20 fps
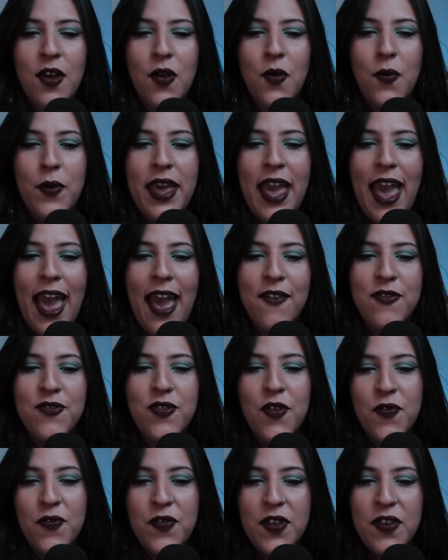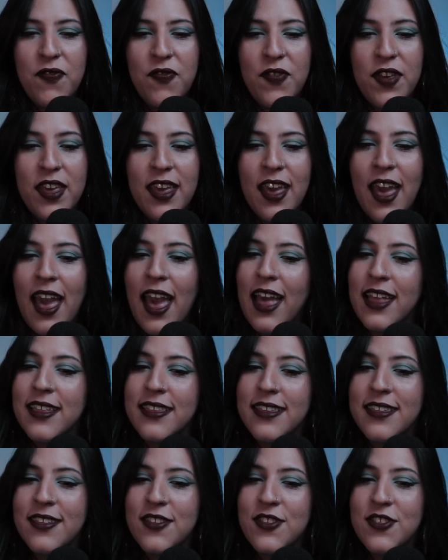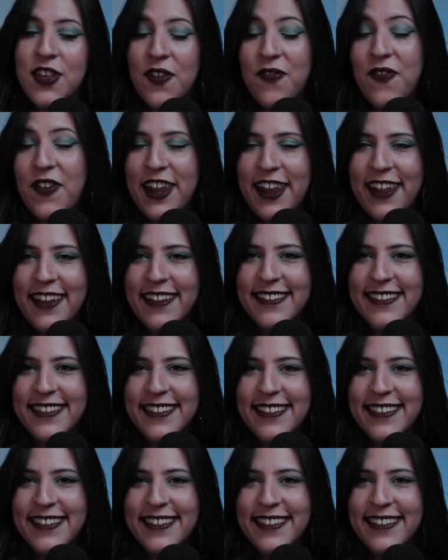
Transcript: We have tofifi at CFR.